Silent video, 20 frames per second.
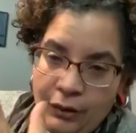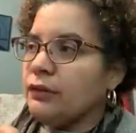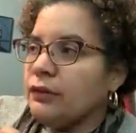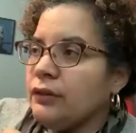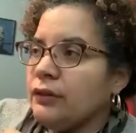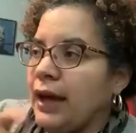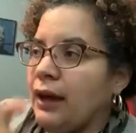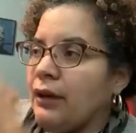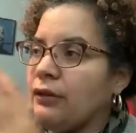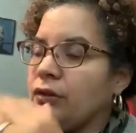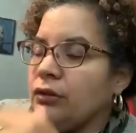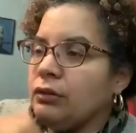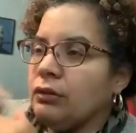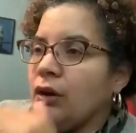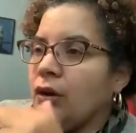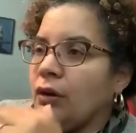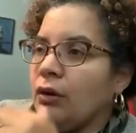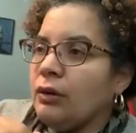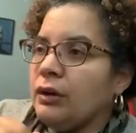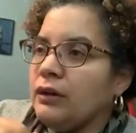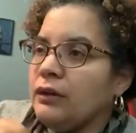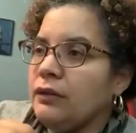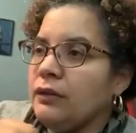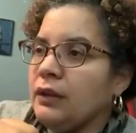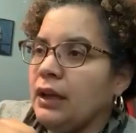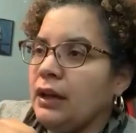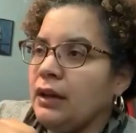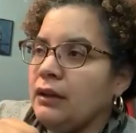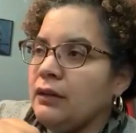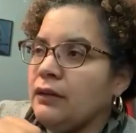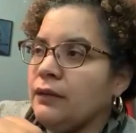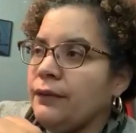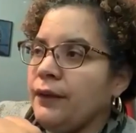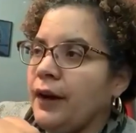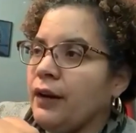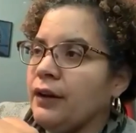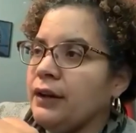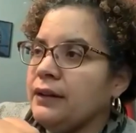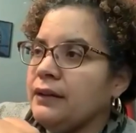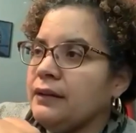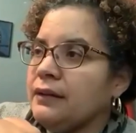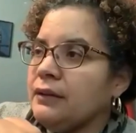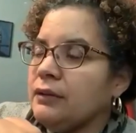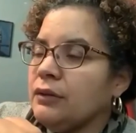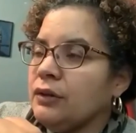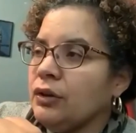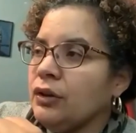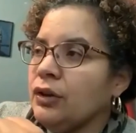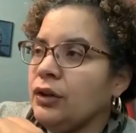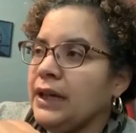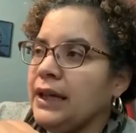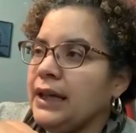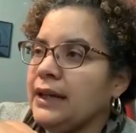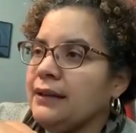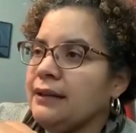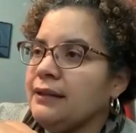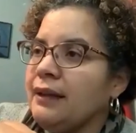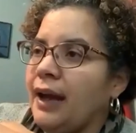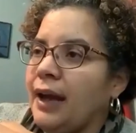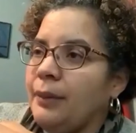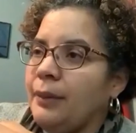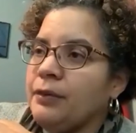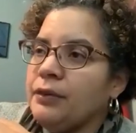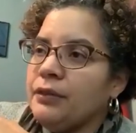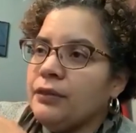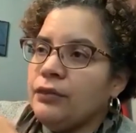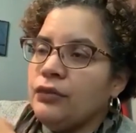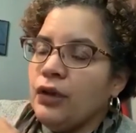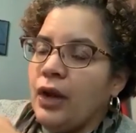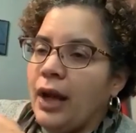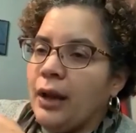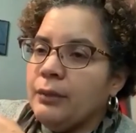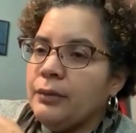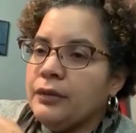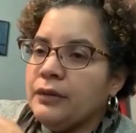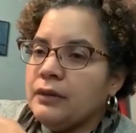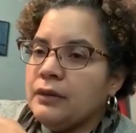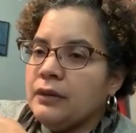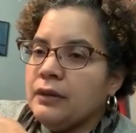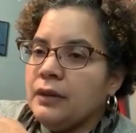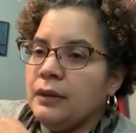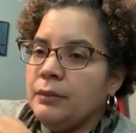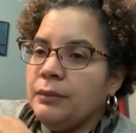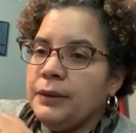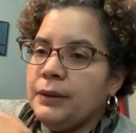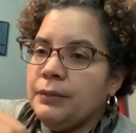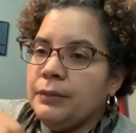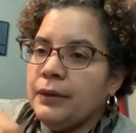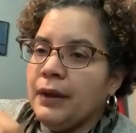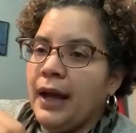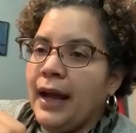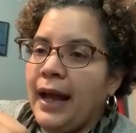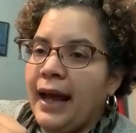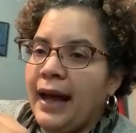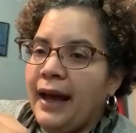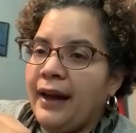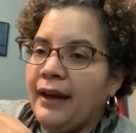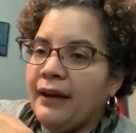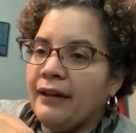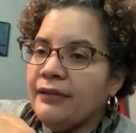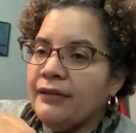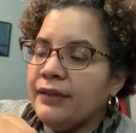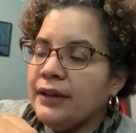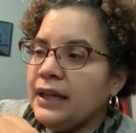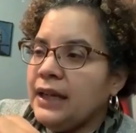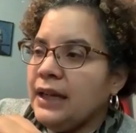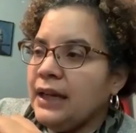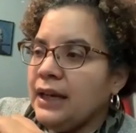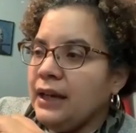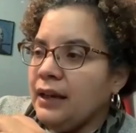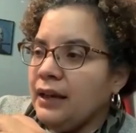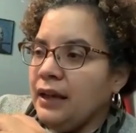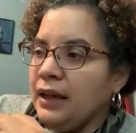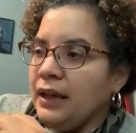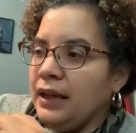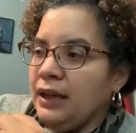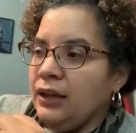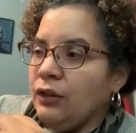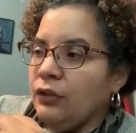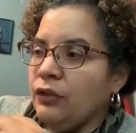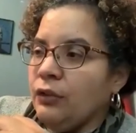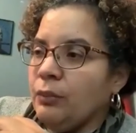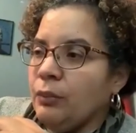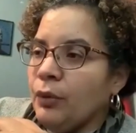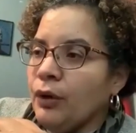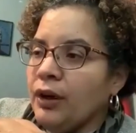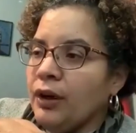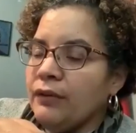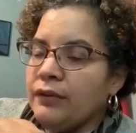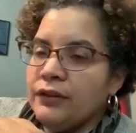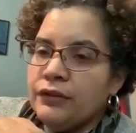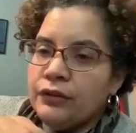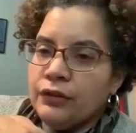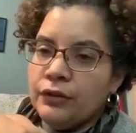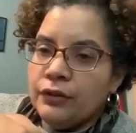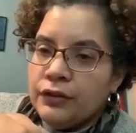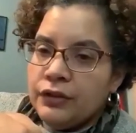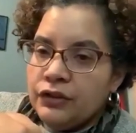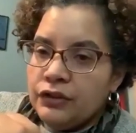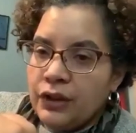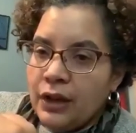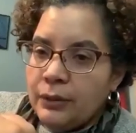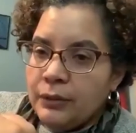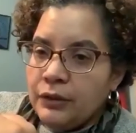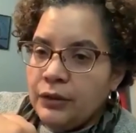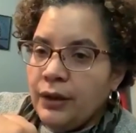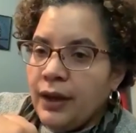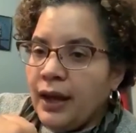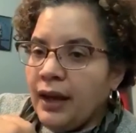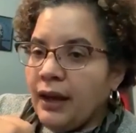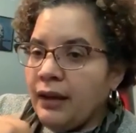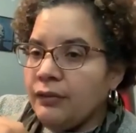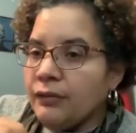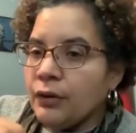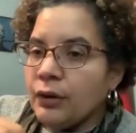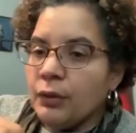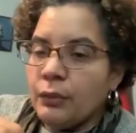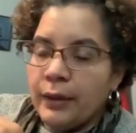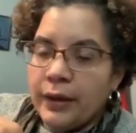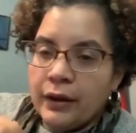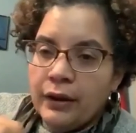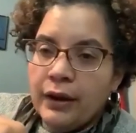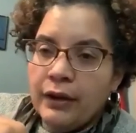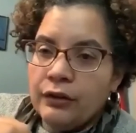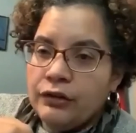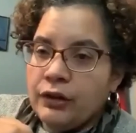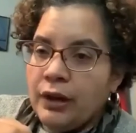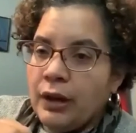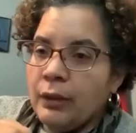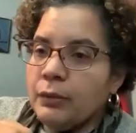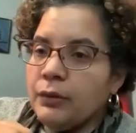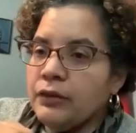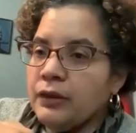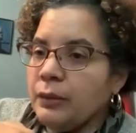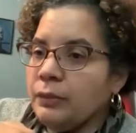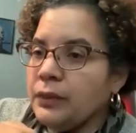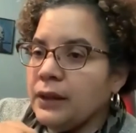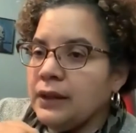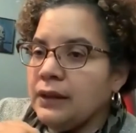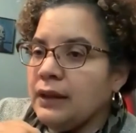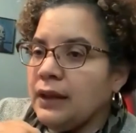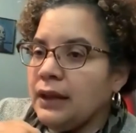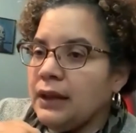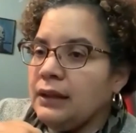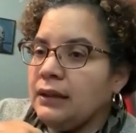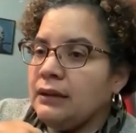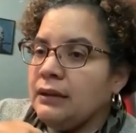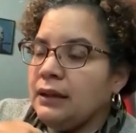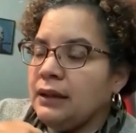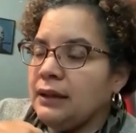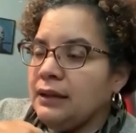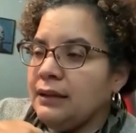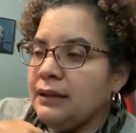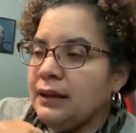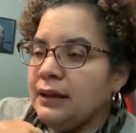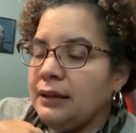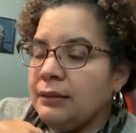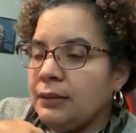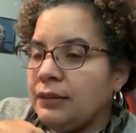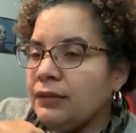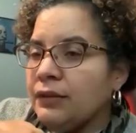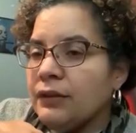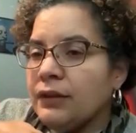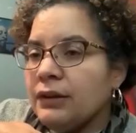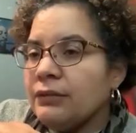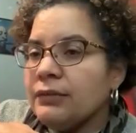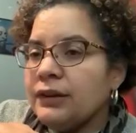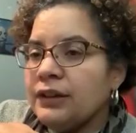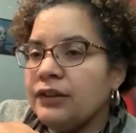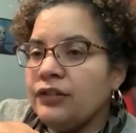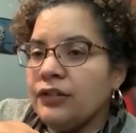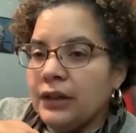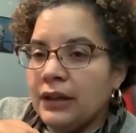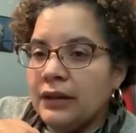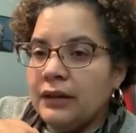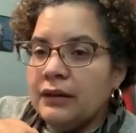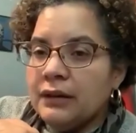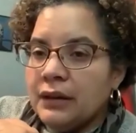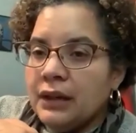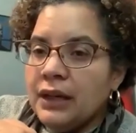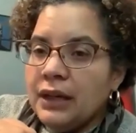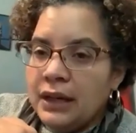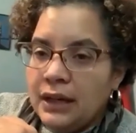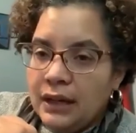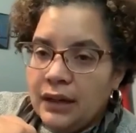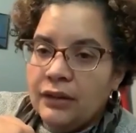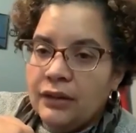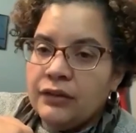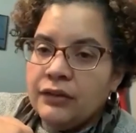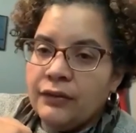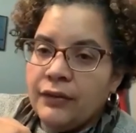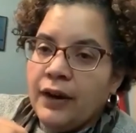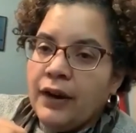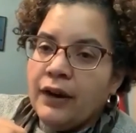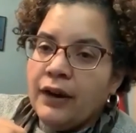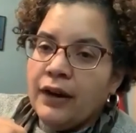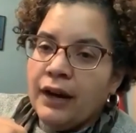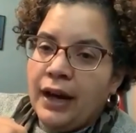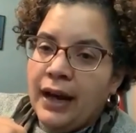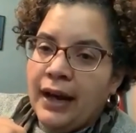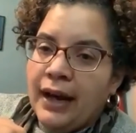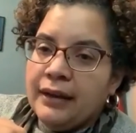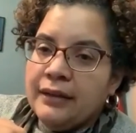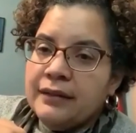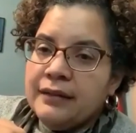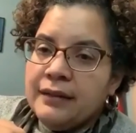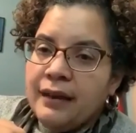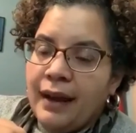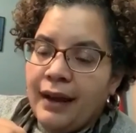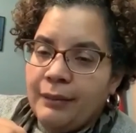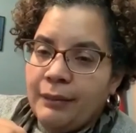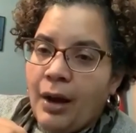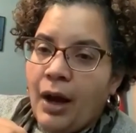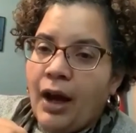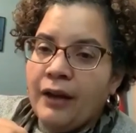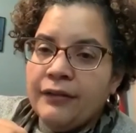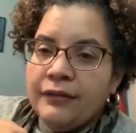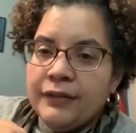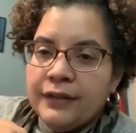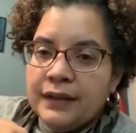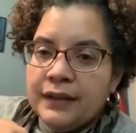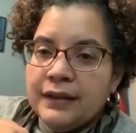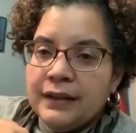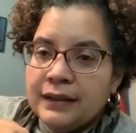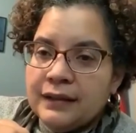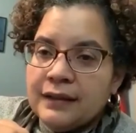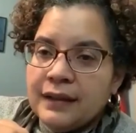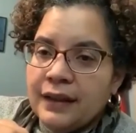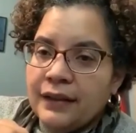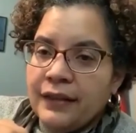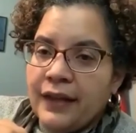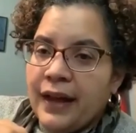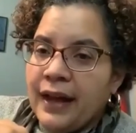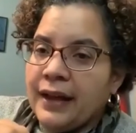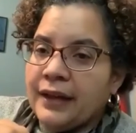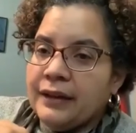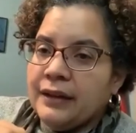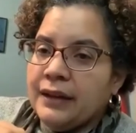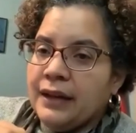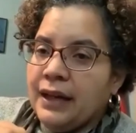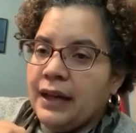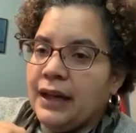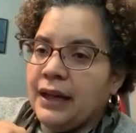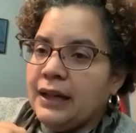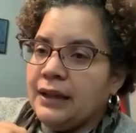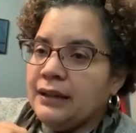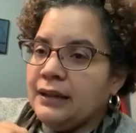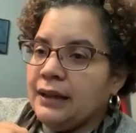you go, as far as looking at the types of jobs that people have, the more of a service job you have or a warehouse job or something, they can be very rigid as far as time off and things like that. And